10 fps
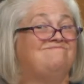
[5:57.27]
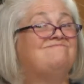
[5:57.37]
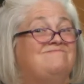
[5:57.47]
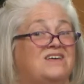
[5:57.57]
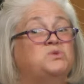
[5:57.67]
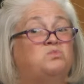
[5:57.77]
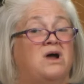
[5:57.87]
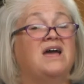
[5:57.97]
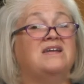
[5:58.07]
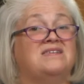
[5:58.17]
That's
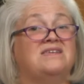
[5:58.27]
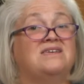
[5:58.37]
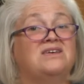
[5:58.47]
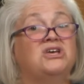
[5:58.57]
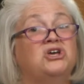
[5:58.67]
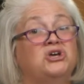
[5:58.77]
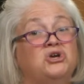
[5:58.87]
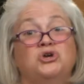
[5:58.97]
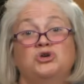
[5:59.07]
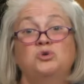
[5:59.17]
right.
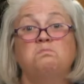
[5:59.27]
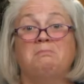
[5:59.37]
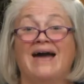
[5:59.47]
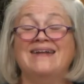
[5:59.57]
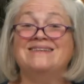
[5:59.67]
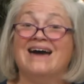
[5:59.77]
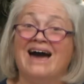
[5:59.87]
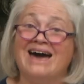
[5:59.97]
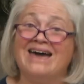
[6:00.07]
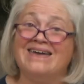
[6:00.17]
You might
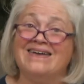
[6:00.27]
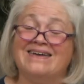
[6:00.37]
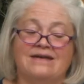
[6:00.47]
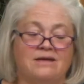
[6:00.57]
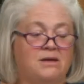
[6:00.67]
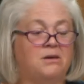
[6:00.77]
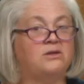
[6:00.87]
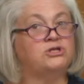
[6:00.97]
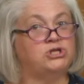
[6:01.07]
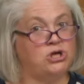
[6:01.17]
die.
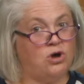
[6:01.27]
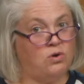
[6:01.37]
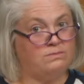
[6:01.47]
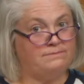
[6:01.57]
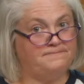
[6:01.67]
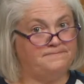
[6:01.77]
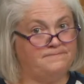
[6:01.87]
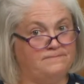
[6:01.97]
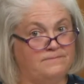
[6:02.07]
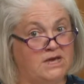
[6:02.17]
So,
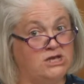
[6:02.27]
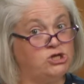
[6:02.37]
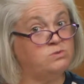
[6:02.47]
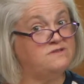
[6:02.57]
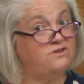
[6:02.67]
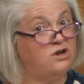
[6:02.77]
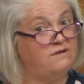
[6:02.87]
Esther was very